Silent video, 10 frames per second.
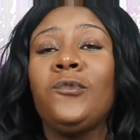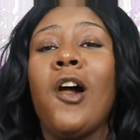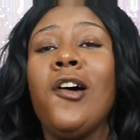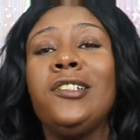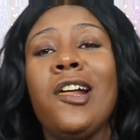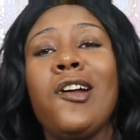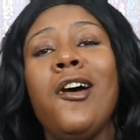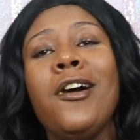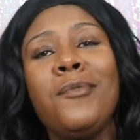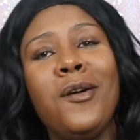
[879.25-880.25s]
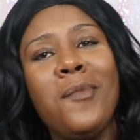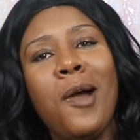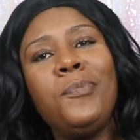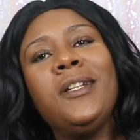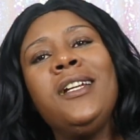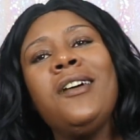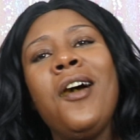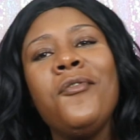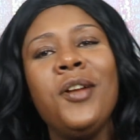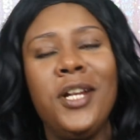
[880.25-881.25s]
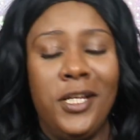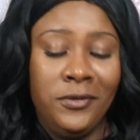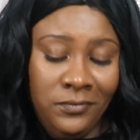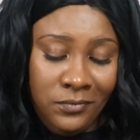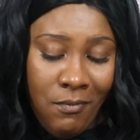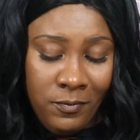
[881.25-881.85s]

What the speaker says: All that carb on my plate already.